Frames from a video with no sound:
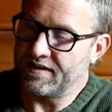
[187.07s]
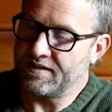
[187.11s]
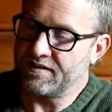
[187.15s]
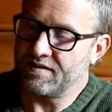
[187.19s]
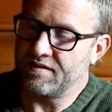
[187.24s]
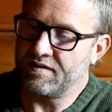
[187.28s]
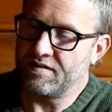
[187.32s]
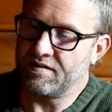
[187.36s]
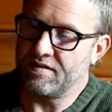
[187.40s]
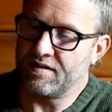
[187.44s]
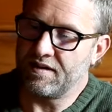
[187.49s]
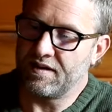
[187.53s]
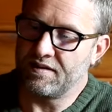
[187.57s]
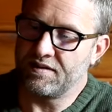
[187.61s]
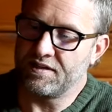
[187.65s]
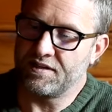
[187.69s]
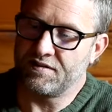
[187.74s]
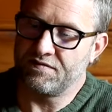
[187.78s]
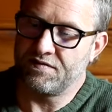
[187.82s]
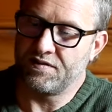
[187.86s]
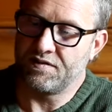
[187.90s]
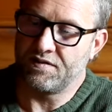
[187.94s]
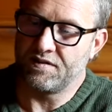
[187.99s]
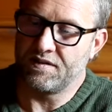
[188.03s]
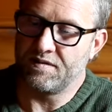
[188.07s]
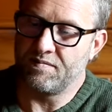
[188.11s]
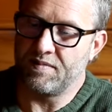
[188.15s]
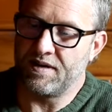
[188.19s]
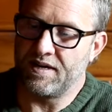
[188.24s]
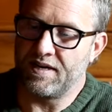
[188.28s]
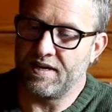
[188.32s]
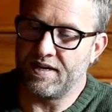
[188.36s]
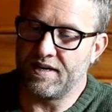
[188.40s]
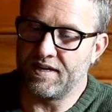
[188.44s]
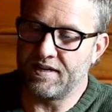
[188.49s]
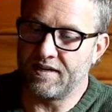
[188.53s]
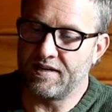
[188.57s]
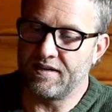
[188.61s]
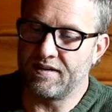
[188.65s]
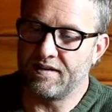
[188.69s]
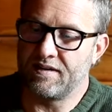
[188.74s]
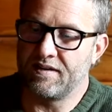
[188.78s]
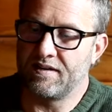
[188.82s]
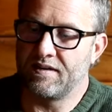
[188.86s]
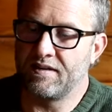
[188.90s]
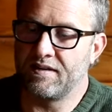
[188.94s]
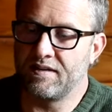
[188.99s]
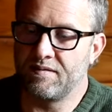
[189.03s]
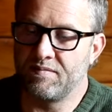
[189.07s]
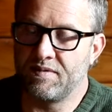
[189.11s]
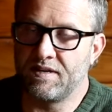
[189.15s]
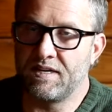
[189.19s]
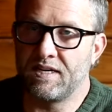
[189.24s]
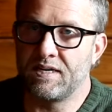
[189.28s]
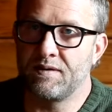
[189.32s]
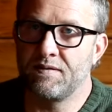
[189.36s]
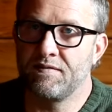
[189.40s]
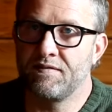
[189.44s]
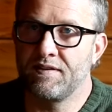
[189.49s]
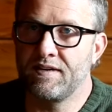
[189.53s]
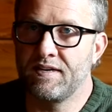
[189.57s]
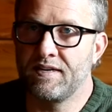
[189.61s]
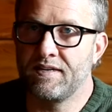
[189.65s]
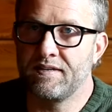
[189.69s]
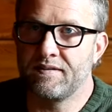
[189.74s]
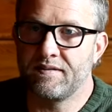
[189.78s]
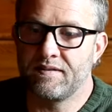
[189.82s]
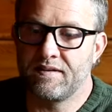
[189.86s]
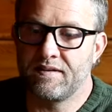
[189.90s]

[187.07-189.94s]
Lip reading: so I'll just fold the bag on the bottom of that,